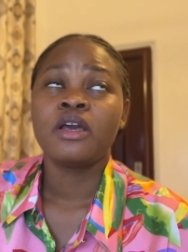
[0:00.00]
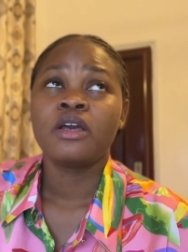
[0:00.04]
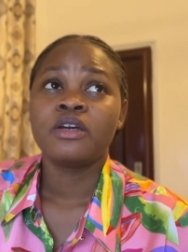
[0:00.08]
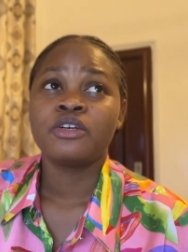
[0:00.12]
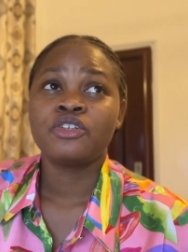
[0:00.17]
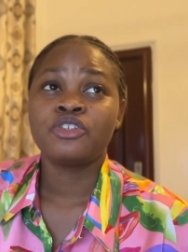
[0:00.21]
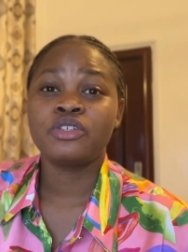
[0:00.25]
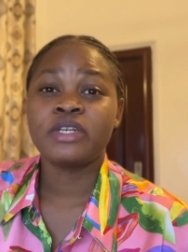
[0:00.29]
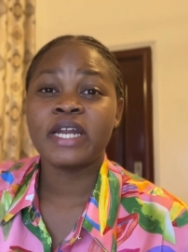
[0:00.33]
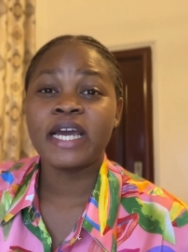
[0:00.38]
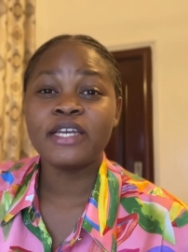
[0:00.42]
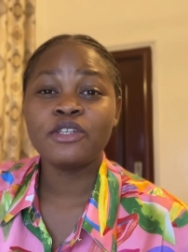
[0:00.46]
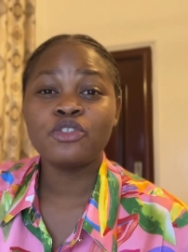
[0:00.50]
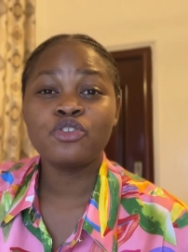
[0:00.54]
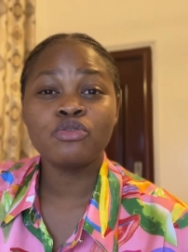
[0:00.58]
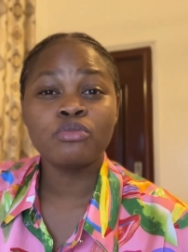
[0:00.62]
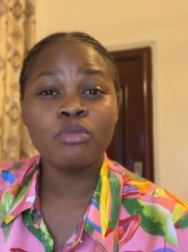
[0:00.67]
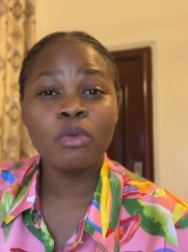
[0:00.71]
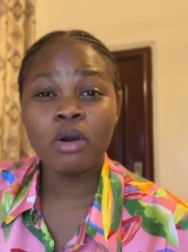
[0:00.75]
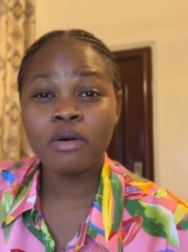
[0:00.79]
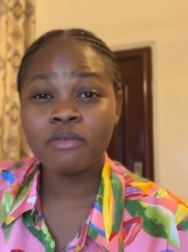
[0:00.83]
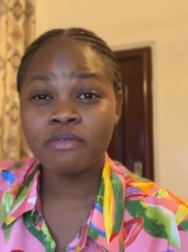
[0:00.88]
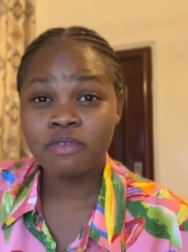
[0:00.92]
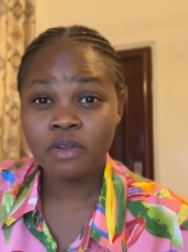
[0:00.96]
Should I do
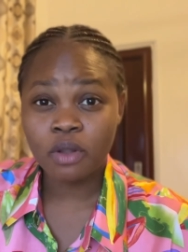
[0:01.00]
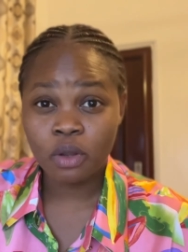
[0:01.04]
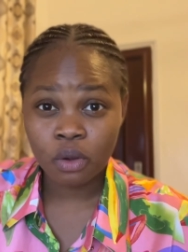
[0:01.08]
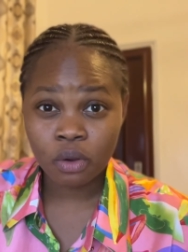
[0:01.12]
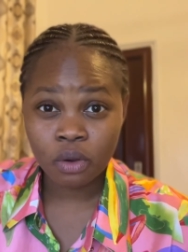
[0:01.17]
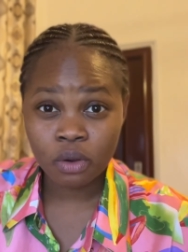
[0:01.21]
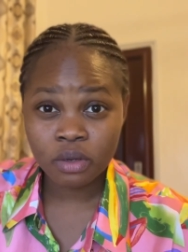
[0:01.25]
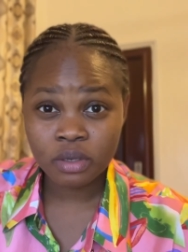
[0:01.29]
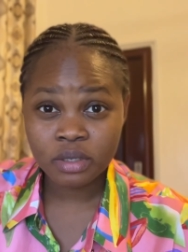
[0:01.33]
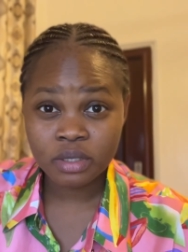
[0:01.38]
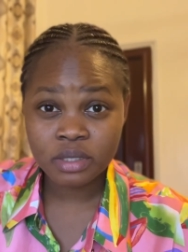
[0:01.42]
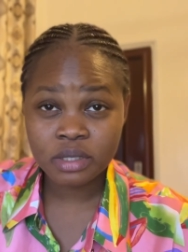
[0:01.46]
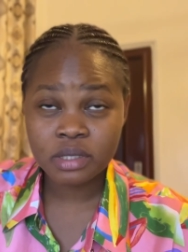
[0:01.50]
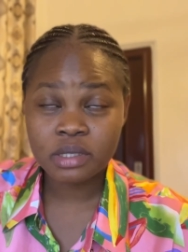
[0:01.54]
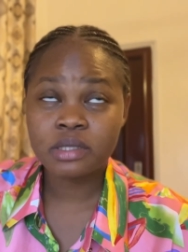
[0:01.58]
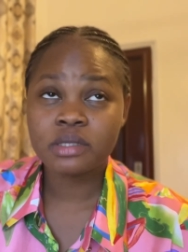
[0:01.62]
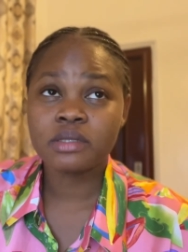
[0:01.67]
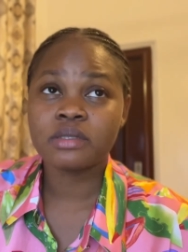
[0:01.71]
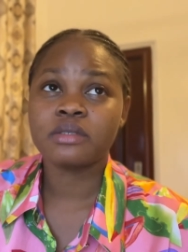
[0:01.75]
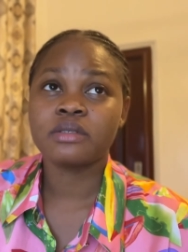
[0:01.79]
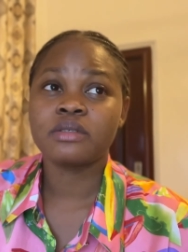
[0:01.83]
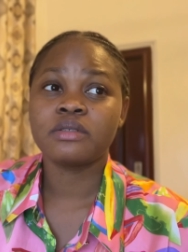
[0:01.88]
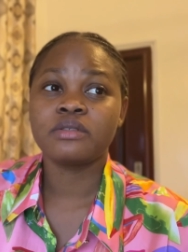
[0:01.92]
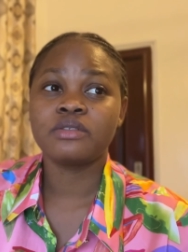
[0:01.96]
more vlogs?
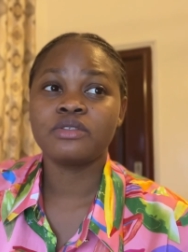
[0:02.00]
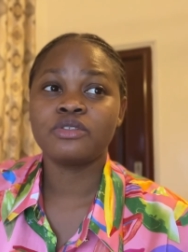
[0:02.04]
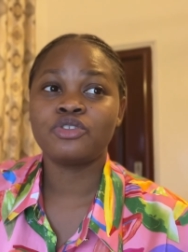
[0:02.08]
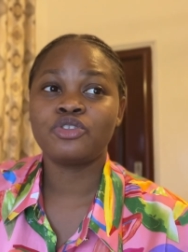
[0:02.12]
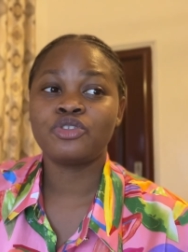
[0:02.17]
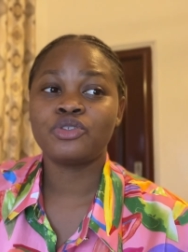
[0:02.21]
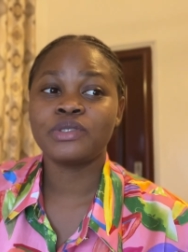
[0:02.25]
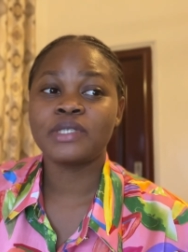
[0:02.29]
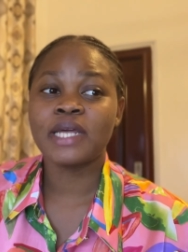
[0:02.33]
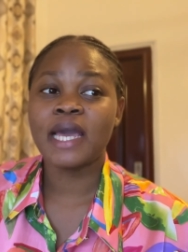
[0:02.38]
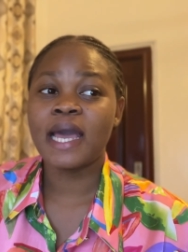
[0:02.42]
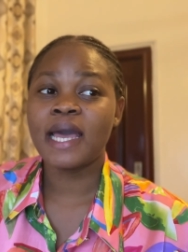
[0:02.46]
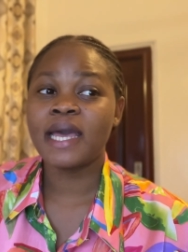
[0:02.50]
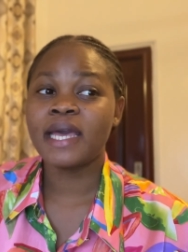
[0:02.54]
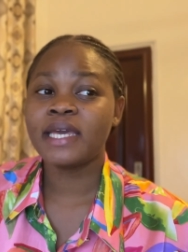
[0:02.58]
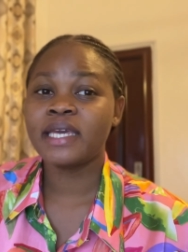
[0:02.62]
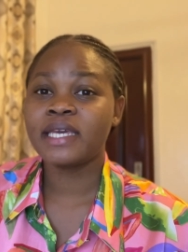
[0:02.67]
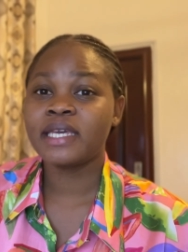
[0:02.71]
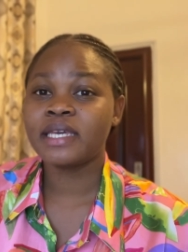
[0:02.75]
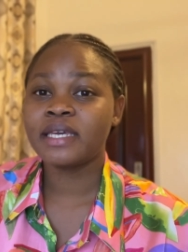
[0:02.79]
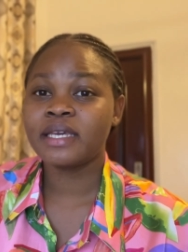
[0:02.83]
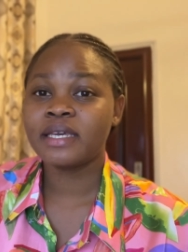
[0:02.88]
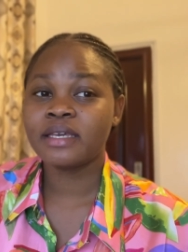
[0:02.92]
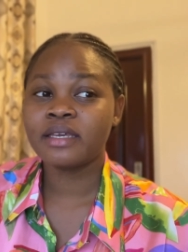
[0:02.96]
Should
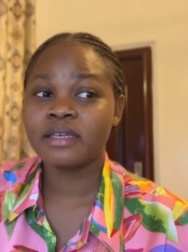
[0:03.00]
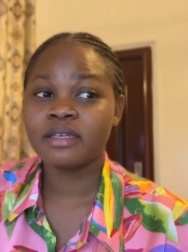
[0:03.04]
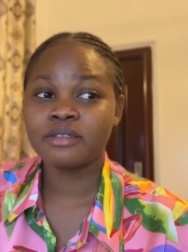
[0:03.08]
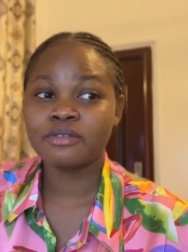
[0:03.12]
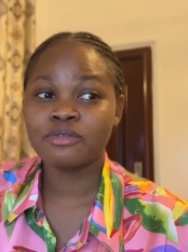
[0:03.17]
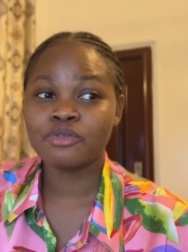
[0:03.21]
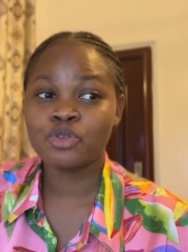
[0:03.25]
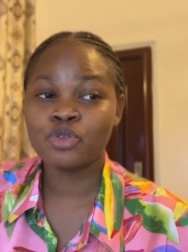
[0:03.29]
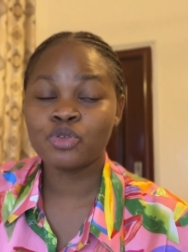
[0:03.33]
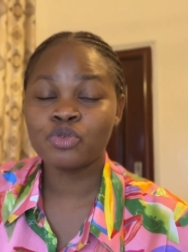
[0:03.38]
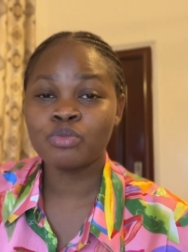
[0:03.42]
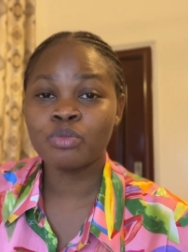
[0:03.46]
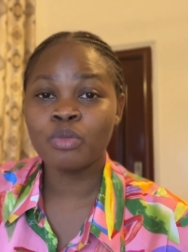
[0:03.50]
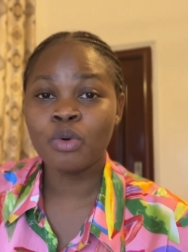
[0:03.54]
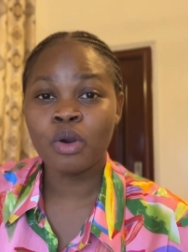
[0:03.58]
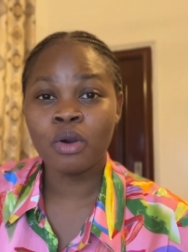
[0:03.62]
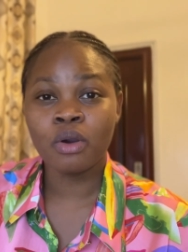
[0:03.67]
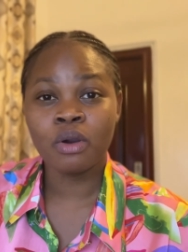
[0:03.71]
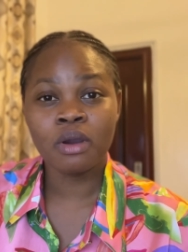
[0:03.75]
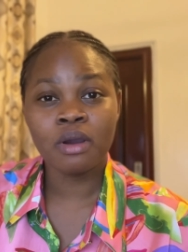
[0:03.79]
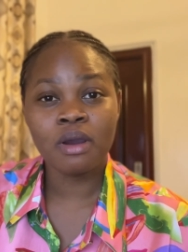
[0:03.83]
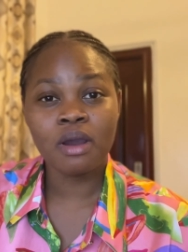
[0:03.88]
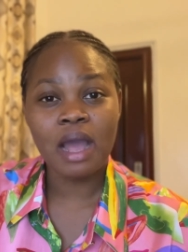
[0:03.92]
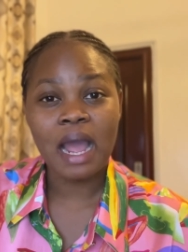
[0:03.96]
I do
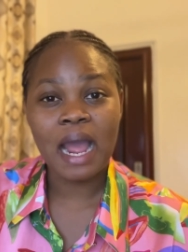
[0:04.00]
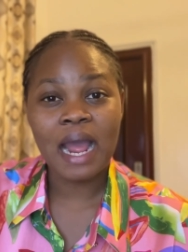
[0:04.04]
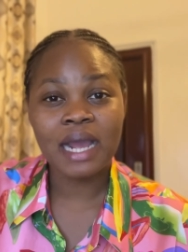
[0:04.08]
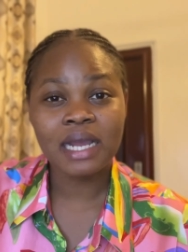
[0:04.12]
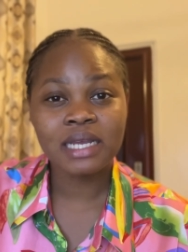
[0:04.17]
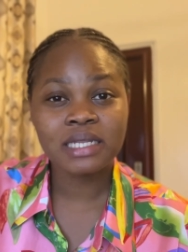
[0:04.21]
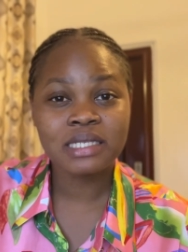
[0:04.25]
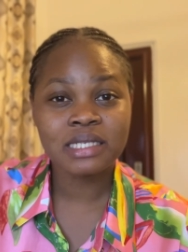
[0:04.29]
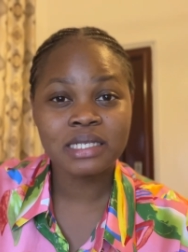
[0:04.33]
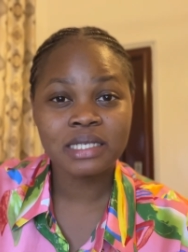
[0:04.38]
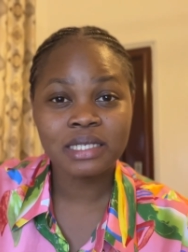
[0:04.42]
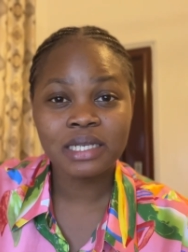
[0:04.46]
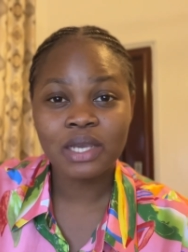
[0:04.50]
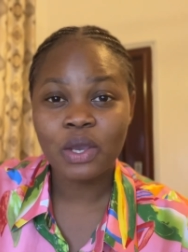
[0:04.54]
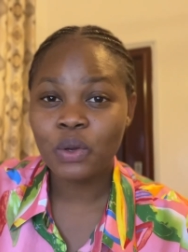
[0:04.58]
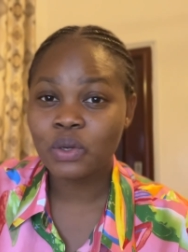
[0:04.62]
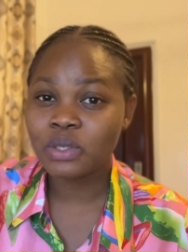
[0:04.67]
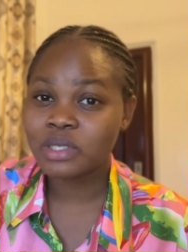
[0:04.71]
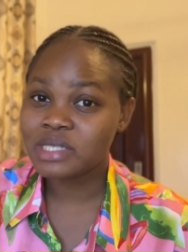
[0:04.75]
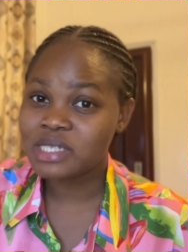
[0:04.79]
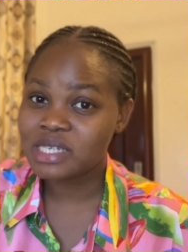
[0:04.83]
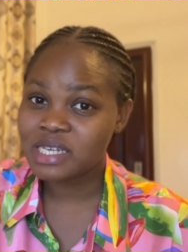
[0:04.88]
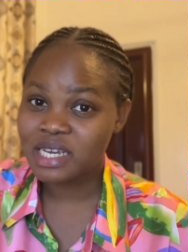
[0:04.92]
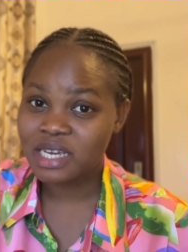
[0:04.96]
more acting
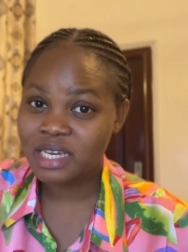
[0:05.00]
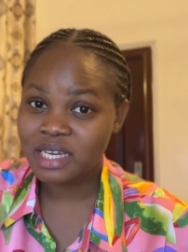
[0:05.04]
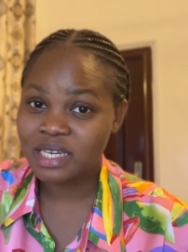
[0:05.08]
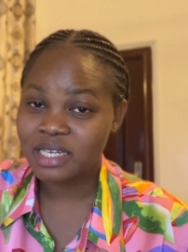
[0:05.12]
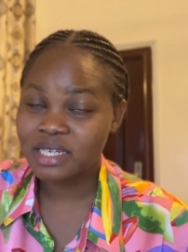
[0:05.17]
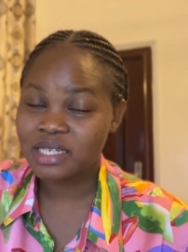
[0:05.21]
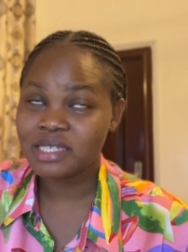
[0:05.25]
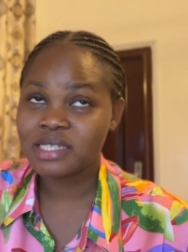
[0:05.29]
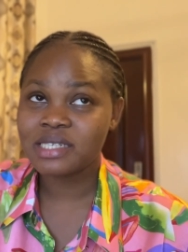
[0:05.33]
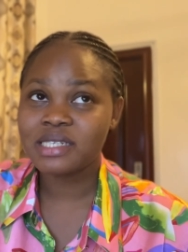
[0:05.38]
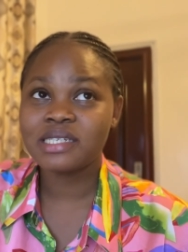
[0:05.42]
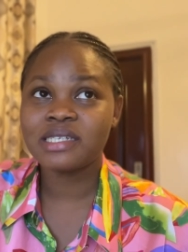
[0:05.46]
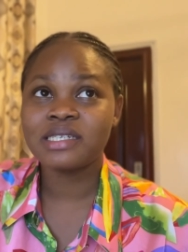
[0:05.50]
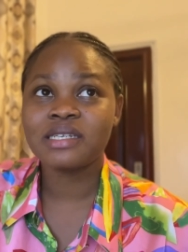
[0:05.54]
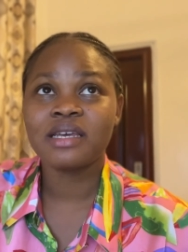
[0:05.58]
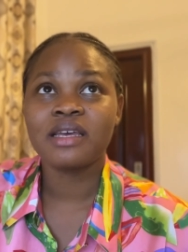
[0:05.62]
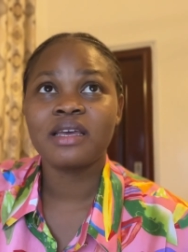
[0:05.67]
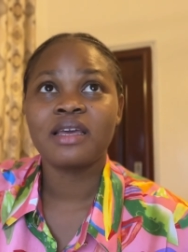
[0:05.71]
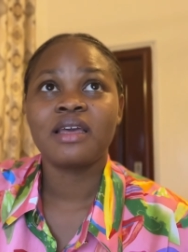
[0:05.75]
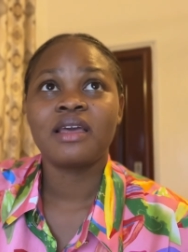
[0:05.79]
content?